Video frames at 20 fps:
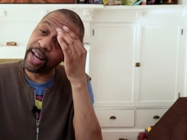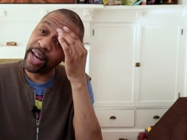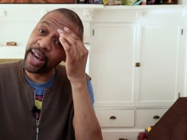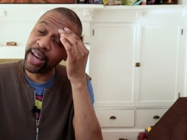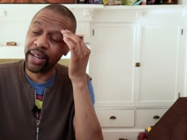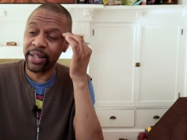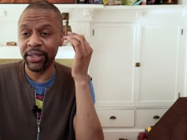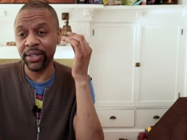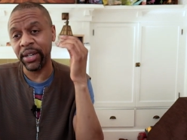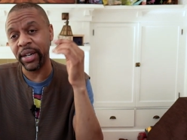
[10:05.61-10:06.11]
a
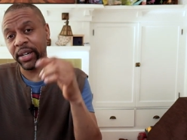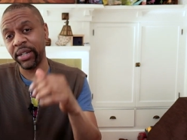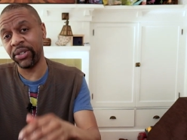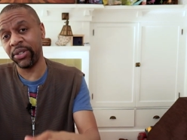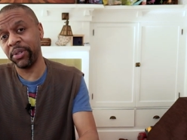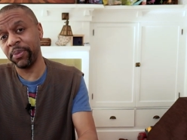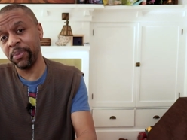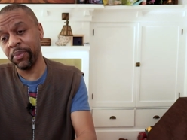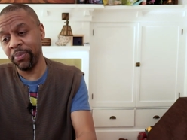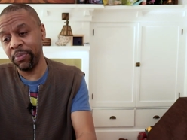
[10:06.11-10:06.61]

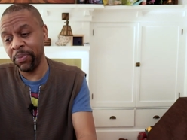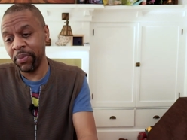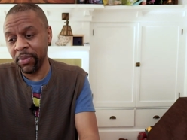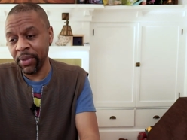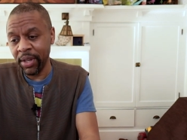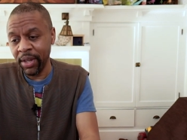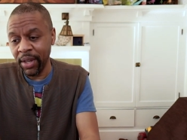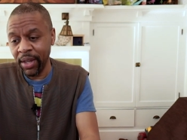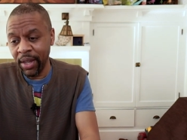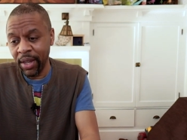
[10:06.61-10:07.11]
Hackintosh.
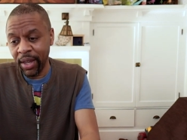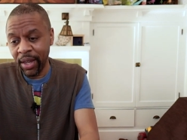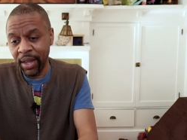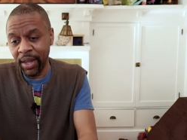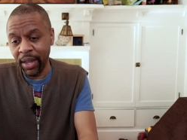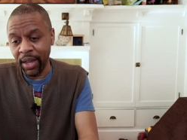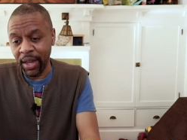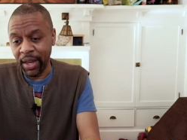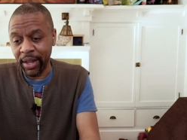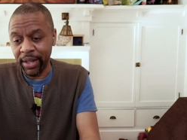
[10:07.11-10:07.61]

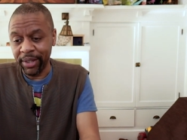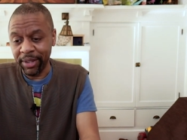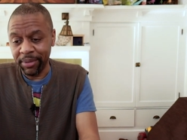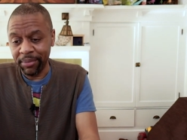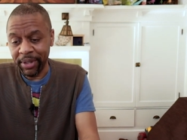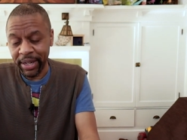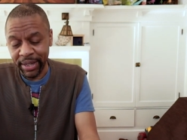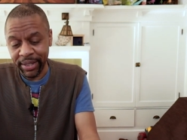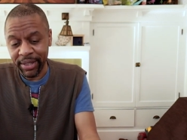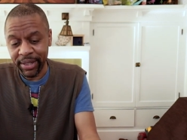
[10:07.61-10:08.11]

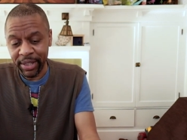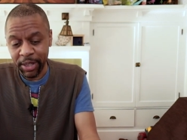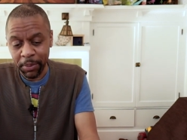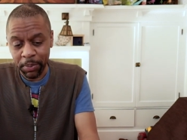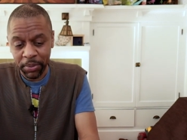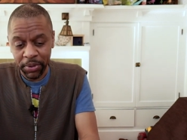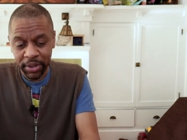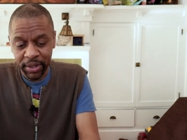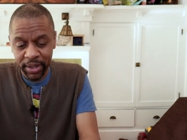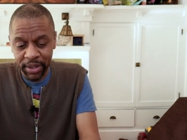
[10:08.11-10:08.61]
And that's
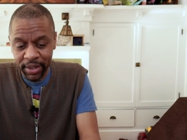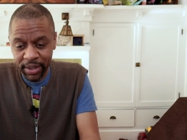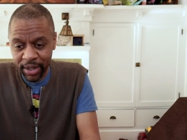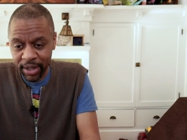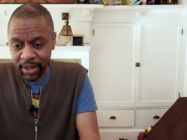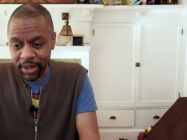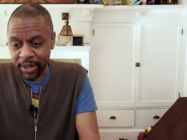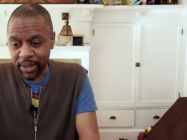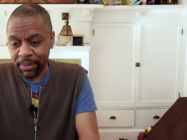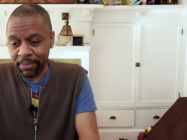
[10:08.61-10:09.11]
simply,
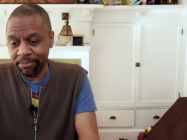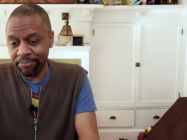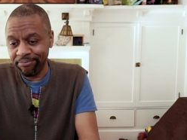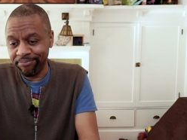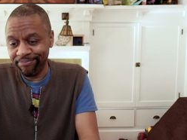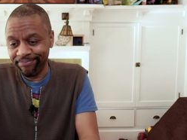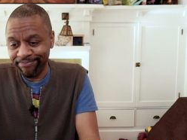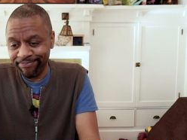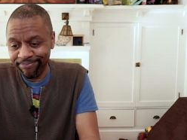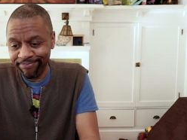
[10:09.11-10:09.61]

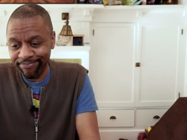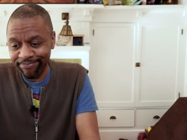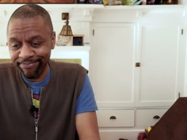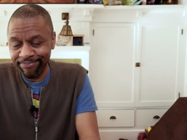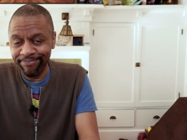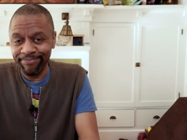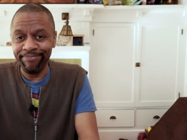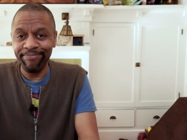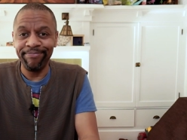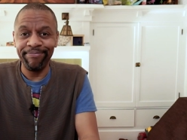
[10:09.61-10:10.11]

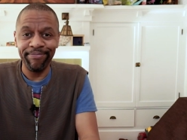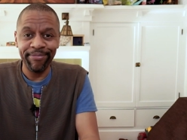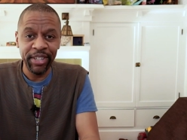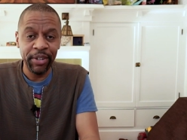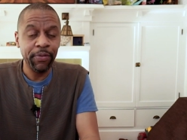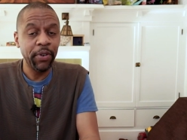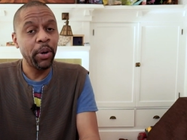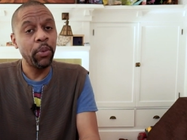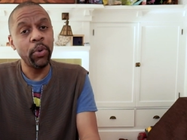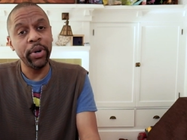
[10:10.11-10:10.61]

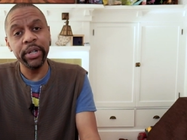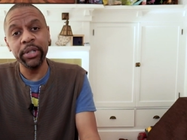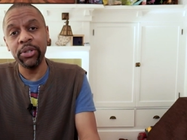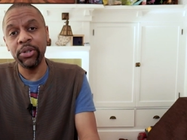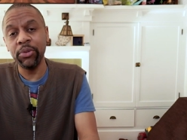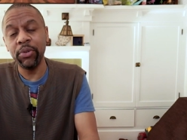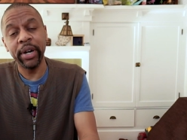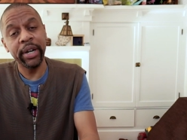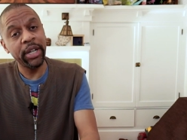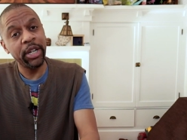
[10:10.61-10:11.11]
if I wanted
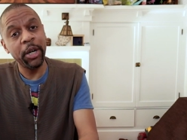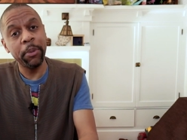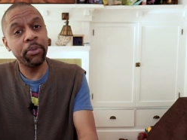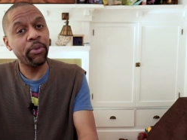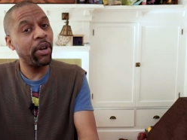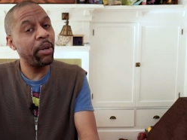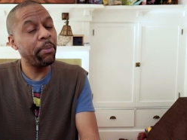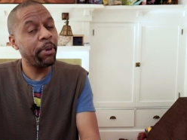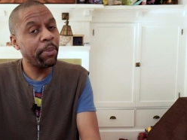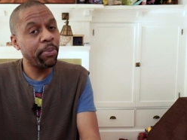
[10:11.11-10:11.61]
to, I could
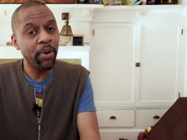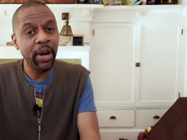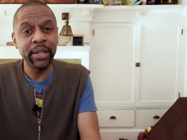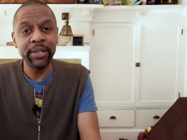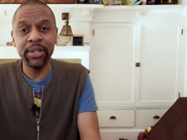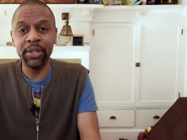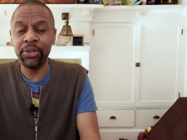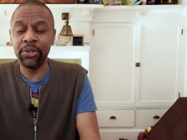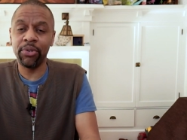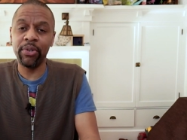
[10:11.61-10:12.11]
upgrade my
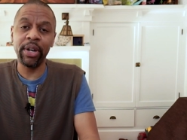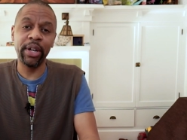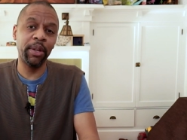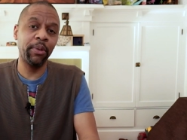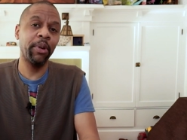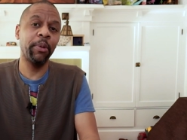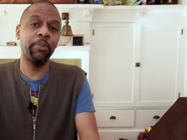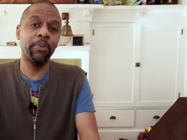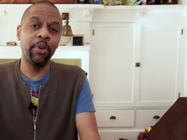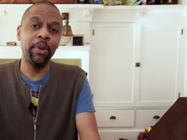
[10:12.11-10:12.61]
processor, I
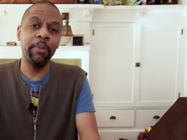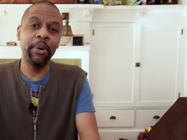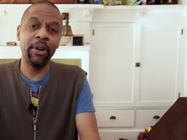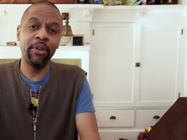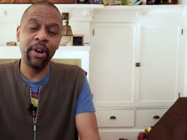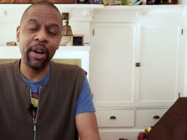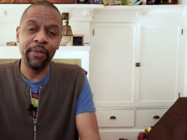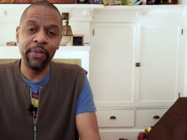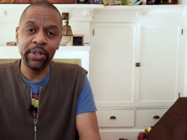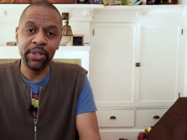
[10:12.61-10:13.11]
could upgrade my
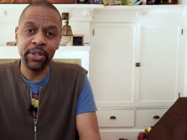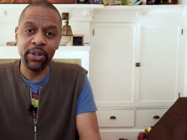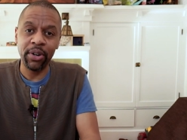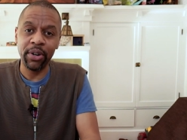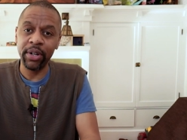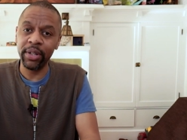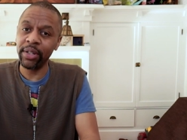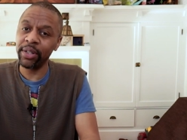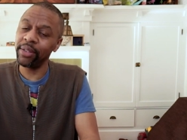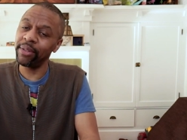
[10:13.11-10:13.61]
graphics
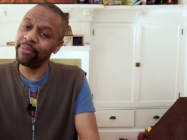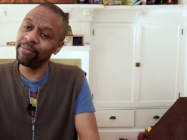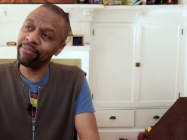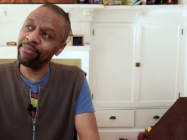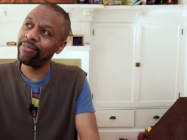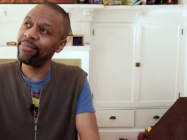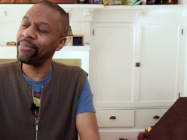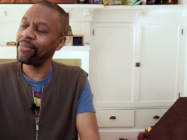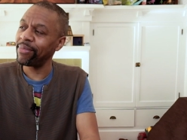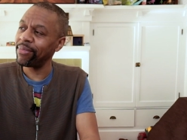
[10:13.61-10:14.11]
card, and,
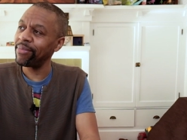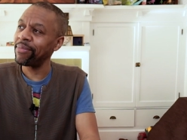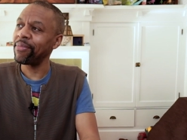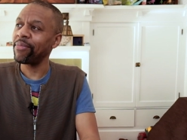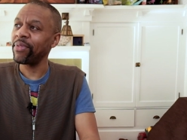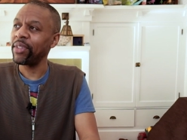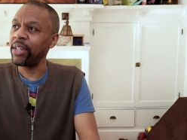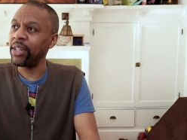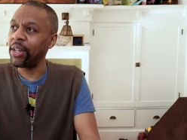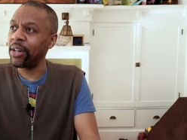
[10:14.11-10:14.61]

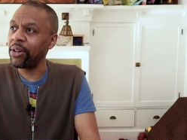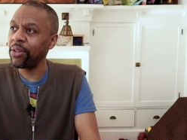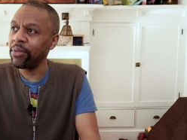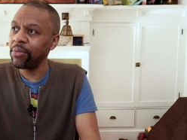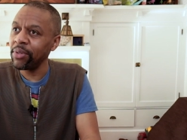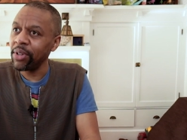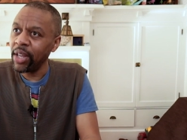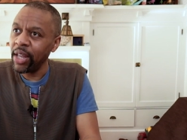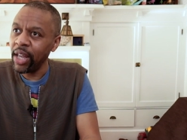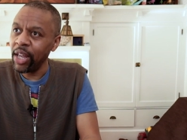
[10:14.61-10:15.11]
you know,
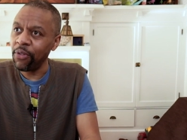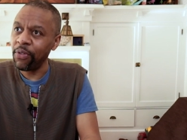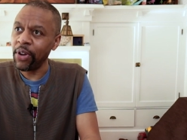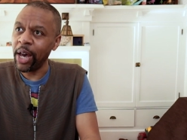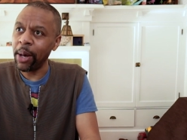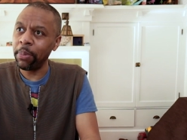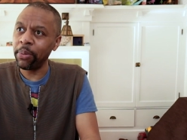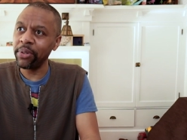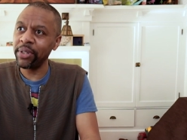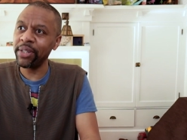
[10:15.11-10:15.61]
if
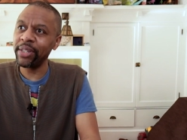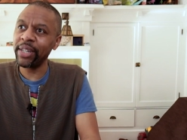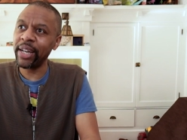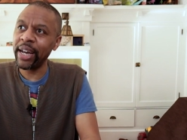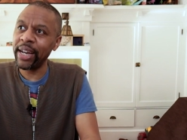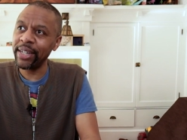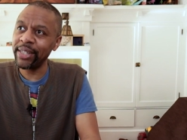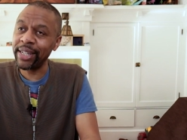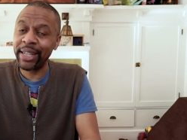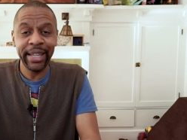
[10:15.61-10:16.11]
Apple
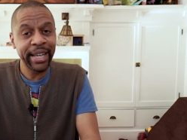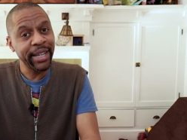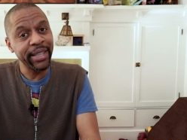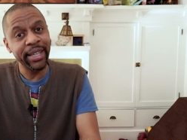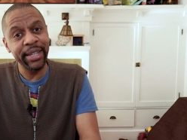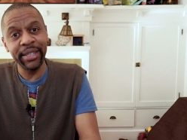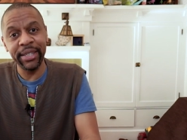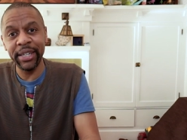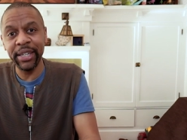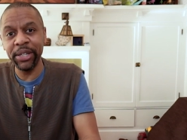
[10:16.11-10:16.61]
decides, like
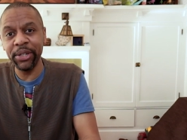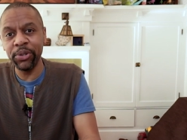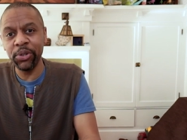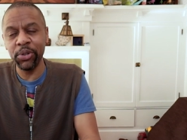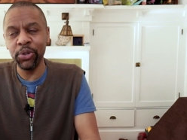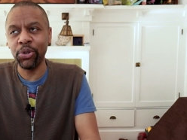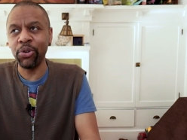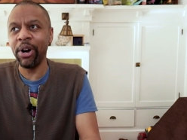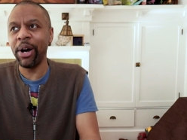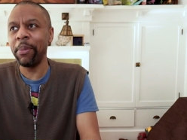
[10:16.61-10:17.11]
they did,
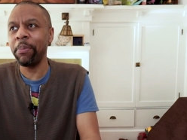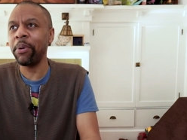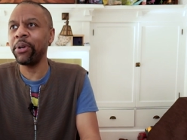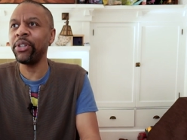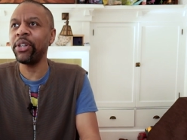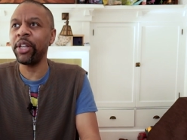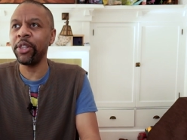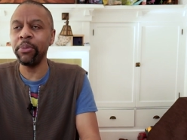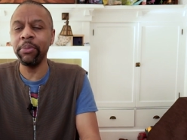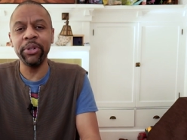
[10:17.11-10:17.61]
to drop
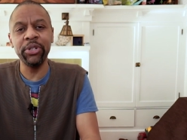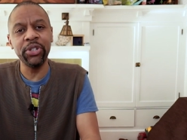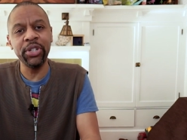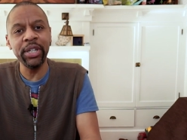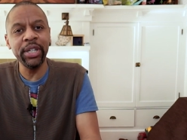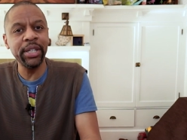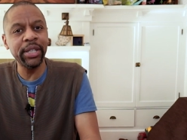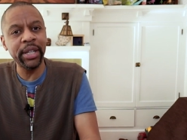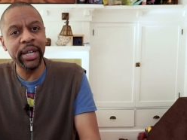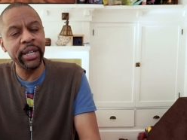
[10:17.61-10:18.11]
another
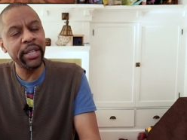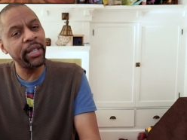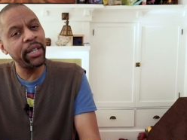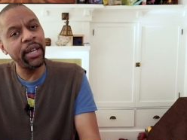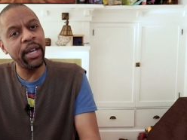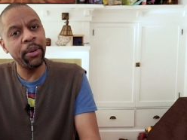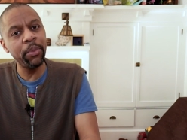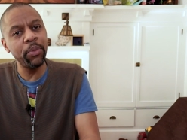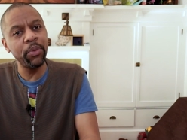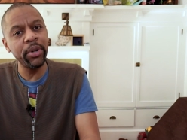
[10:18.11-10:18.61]
machine like the
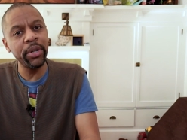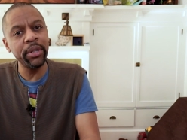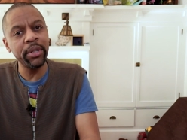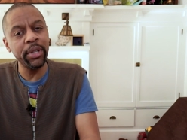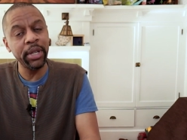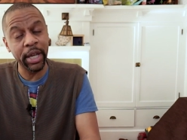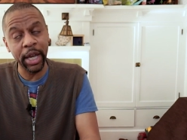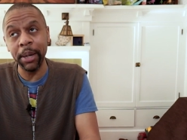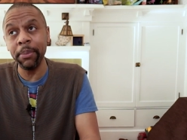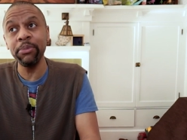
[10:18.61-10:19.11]
M1,
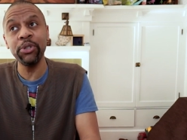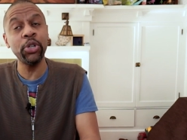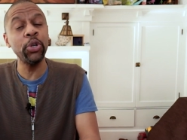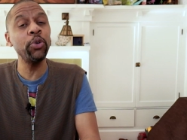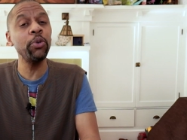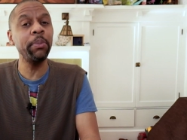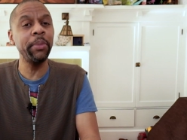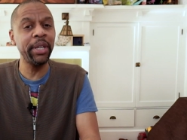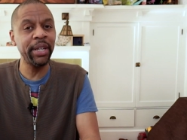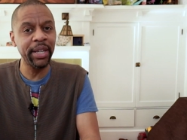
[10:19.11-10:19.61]
the
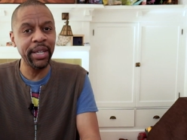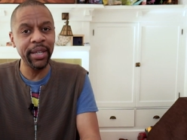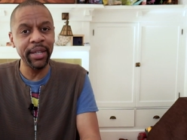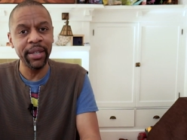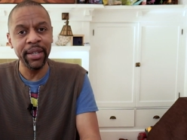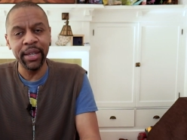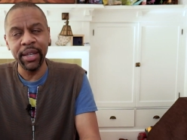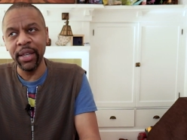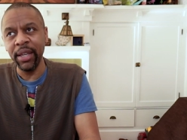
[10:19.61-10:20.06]
M2 Mini,